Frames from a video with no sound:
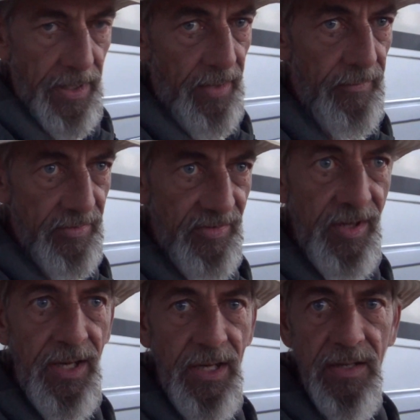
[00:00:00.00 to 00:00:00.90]
ever
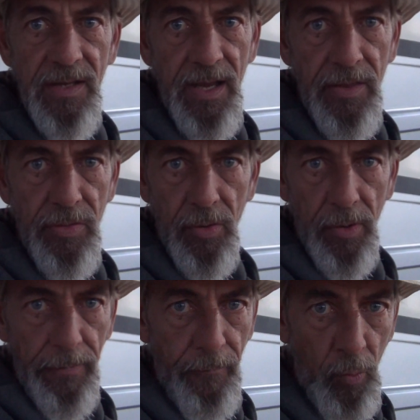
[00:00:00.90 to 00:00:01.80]
see day
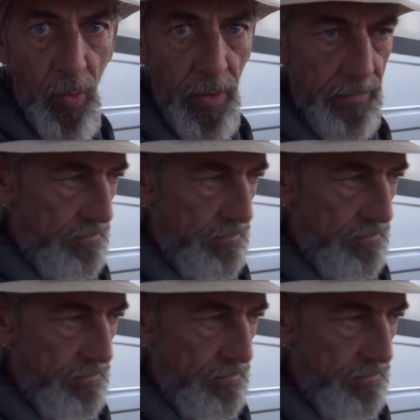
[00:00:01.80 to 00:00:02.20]
34.